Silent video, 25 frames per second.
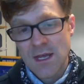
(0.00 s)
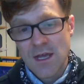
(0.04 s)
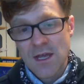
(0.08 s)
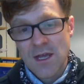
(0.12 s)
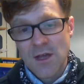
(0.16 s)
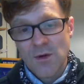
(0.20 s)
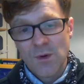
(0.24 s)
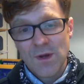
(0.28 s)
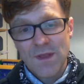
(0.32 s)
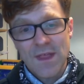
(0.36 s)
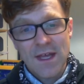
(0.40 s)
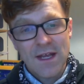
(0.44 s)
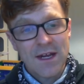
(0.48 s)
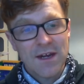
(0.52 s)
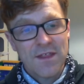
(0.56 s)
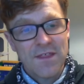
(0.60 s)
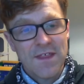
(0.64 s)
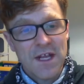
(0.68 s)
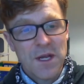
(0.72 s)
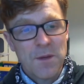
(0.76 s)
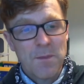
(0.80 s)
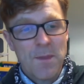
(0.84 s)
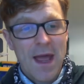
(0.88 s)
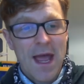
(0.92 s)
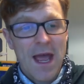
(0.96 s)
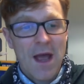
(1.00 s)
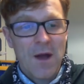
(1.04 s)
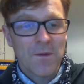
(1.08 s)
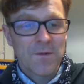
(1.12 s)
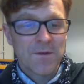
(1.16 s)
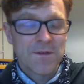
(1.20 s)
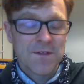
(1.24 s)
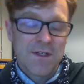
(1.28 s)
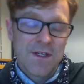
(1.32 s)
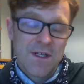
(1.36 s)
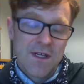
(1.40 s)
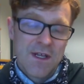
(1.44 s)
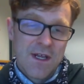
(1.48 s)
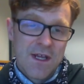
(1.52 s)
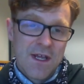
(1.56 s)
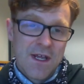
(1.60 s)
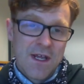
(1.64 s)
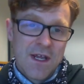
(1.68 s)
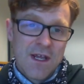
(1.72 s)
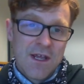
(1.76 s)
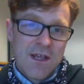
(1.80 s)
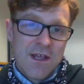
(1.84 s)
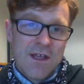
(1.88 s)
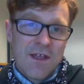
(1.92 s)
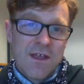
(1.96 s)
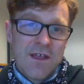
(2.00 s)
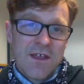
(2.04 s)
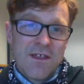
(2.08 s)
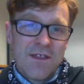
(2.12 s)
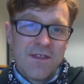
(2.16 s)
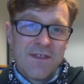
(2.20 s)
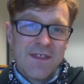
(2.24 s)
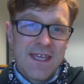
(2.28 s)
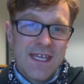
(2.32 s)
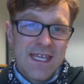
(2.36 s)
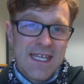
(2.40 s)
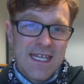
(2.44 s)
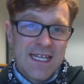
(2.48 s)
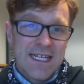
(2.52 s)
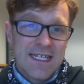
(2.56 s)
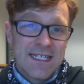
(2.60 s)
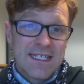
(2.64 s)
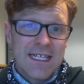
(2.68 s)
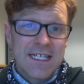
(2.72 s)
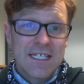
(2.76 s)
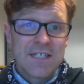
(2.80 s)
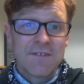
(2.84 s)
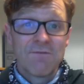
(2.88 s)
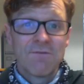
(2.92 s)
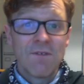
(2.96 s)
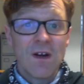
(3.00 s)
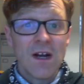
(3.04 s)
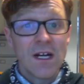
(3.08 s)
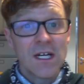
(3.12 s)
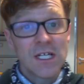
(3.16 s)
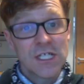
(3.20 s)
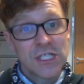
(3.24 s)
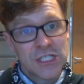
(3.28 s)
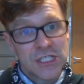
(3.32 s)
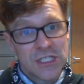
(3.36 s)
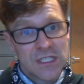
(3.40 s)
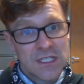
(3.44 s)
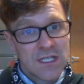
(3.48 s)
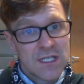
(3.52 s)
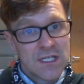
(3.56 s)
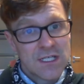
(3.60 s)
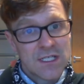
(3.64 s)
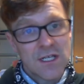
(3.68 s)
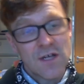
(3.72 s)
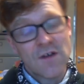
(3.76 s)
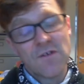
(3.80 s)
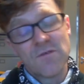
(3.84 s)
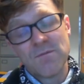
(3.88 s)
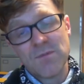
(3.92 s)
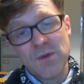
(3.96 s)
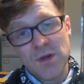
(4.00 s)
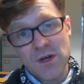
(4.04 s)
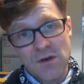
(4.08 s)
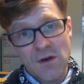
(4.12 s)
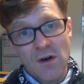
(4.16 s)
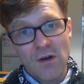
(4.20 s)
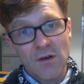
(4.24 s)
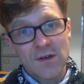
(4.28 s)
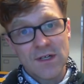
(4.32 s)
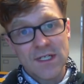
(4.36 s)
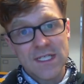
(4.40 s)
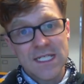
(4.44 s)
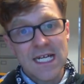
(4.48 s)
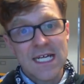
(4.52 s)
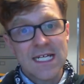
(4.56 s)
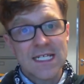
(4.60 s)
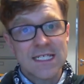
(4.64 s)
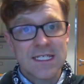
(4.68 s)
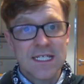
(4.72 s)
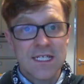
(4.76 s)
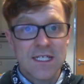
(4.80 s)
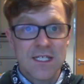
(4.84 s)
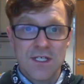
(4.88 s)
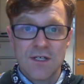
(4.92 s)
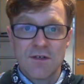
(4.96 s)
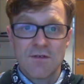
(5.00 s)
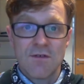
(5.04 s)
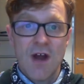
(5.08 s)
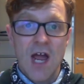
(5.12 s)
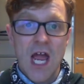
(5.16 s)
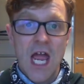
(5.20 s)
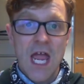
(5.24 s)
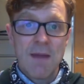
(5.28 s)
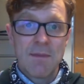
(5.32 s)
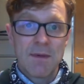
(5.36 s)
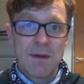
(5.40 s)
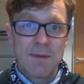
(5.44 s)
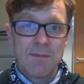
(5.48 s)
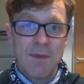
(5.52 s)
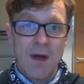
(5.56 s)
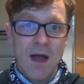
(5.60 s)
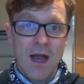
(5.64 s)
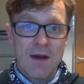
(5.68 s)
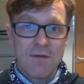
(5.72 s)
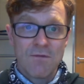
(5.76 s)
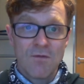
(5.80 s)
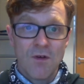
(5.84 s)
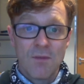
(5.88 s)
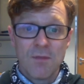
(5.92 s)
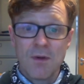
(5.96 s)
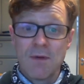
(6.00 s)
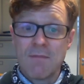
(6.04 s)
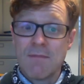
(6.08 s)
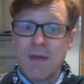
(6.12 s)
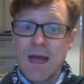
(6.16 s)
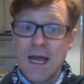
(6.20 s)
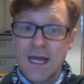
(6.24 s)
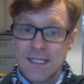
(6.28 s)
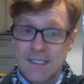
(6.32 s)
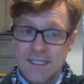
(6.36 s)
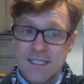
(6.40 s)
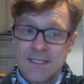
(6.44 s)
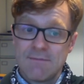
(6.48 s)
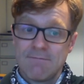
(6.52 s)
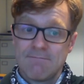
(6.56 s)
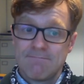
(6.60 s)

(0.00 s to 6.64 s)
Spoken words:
We're then going to think about the dysfunctions of bureaucracy as described by Robert Merton.